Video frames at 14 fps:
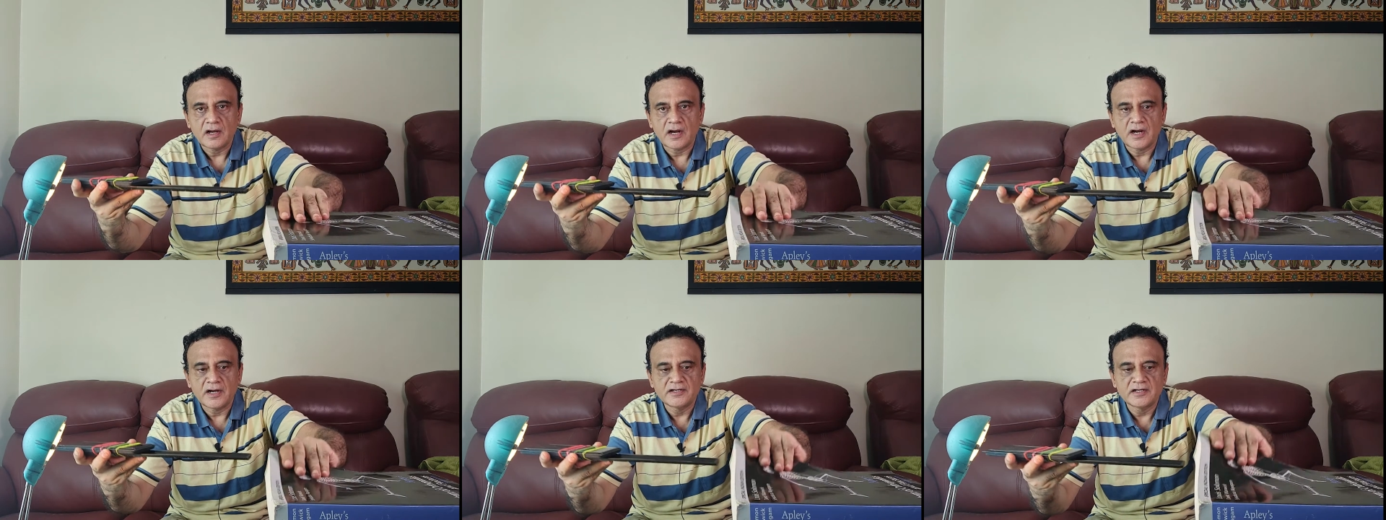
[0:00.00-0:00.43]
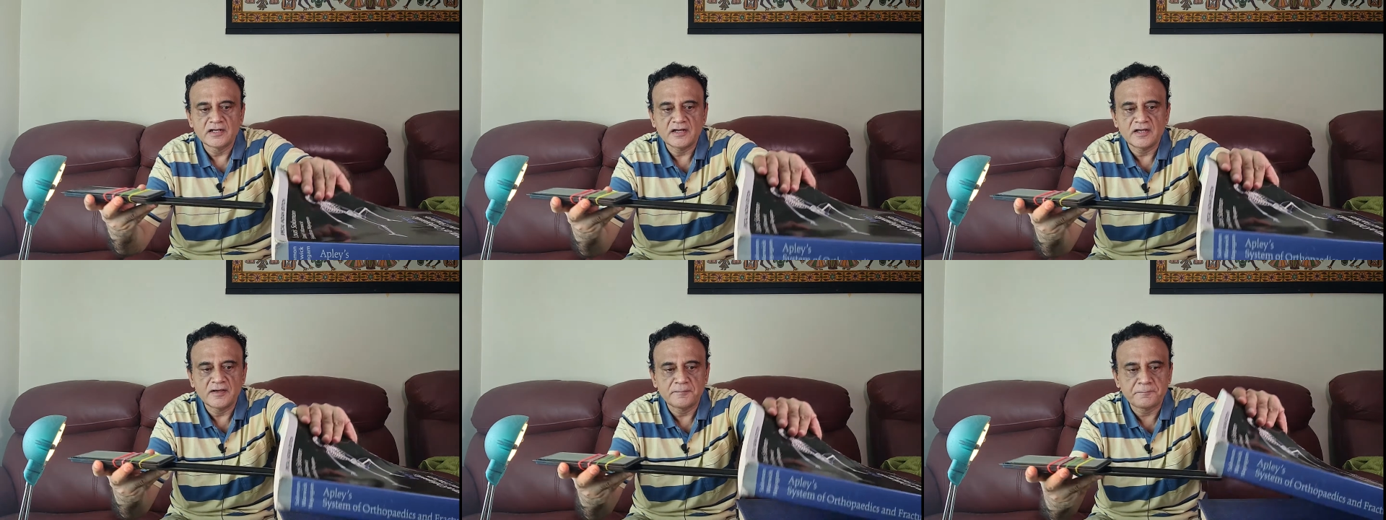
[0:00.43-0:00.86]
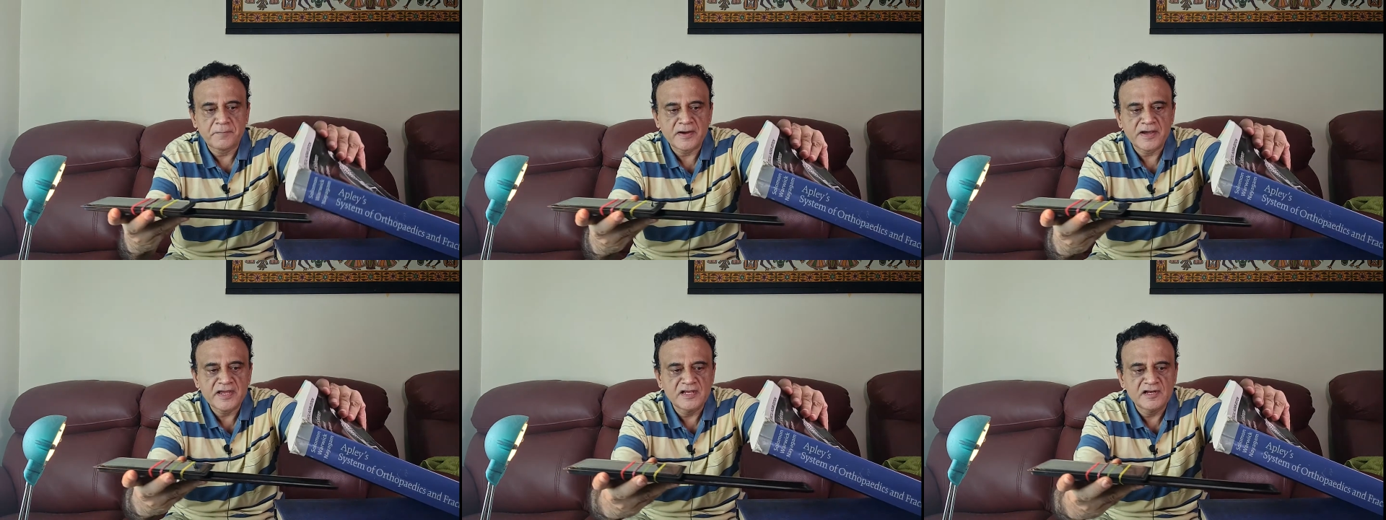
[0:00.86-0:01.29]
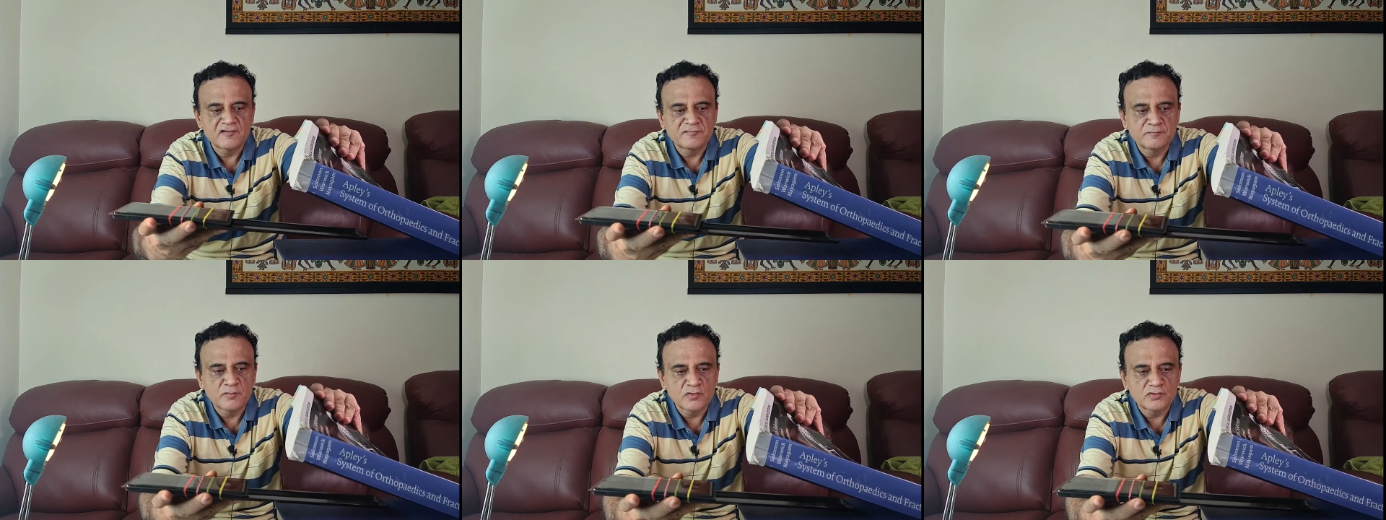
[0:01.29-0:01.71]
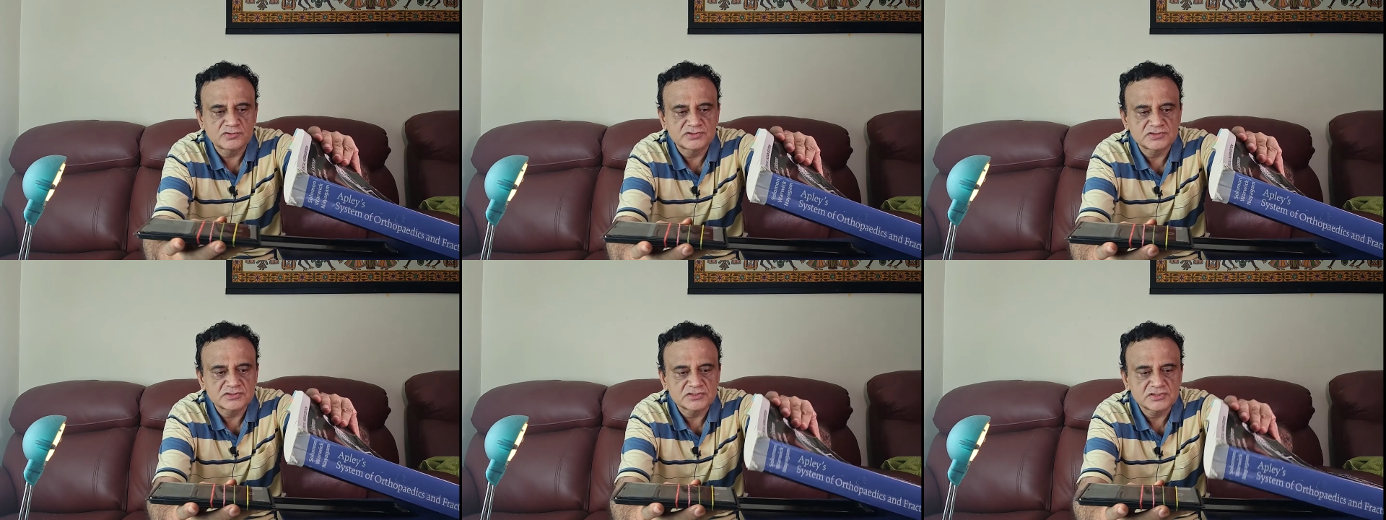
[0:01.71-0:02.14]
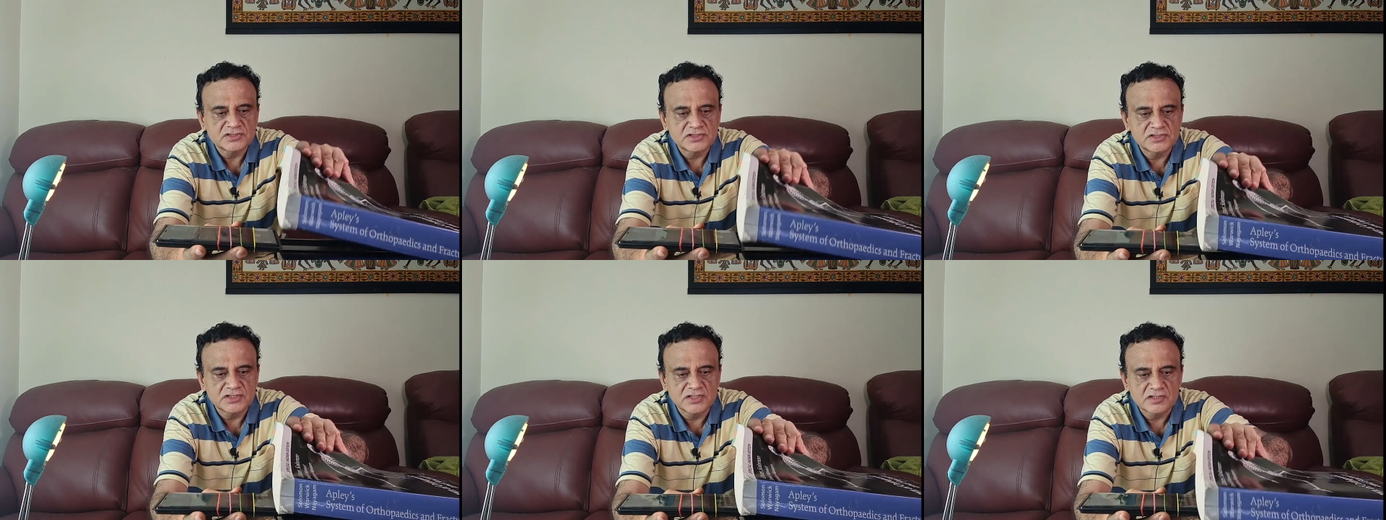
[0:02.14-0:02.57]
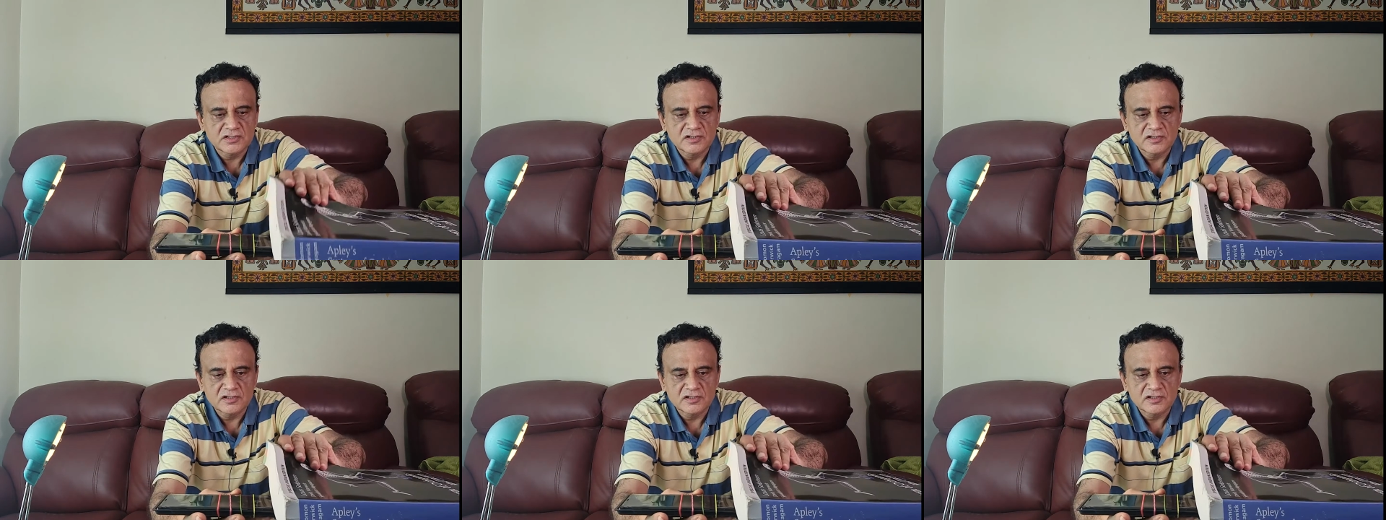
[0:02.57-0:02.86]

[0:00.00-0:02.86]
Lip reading: under a pile of books here,